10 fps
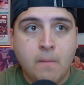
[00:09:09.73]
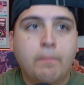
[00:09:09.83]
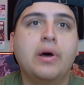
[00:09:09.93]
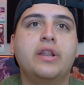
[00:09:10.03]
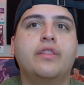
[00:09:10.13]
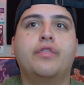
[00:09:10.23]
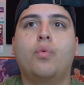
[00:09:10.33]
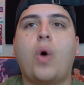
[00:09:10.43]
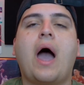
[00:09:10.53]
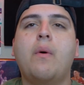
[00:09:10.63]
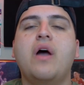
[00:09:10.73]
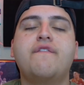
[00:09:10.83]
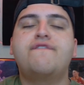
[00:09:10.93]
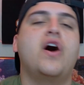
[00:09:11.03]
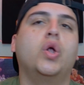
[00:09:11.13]
But how I
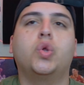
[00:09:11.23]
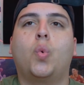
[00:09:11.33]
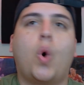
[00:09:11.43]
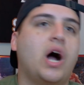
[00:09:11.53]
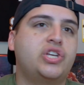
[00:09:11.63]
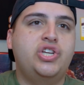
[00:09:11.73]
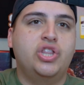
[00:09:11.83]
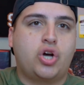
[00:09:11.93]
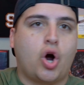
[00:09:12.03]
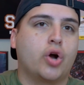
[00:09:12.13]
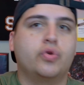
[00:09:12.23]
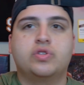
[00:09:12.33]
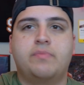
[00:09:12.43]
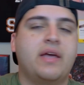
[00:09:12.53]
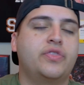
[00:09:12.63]
felt watching the
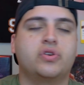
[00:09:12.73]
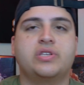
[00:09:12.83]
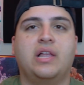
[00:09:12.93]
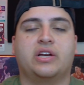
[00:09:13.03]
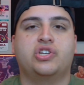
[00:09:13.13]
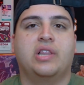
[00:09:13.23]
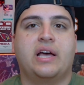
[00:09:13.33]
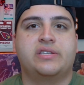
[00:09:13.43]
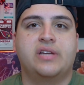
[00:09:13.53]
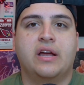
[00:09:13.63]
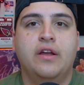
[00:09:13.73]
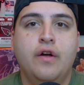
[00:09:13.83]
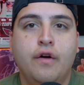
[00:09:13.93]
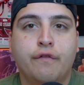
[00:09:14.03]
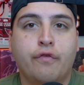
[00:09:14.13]
Cardinals make their selection last night
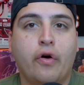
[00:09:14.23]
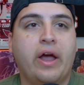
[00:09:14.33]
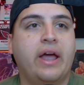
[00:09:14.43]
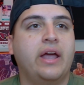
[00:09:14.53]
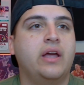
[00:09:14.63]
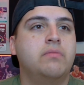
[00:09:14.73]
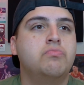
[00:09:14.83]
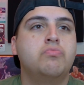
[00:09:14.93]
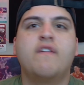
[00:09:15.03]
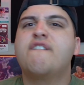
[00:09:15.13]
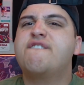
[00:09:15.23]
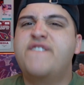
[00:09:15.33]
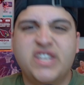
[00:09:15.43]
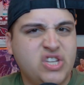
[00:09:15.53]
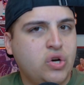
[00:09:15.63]
for a
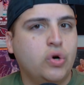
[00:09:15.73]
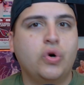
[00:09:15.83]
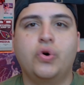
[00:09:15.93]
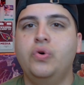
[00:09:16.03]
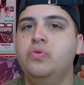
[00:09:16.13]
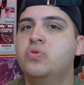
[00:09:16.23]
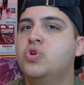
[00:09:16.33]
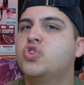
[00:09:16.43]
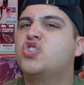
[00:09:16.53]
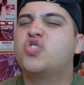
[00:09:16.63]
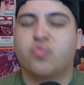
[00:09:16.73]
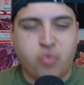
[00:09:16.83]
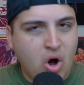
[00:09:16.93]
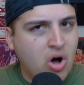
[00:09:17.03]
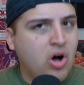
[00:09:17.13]
physical,
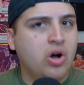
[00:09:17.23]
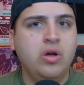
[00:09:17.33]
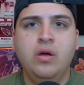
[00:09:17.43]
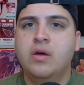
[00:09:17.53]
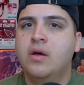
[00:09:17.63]
strong,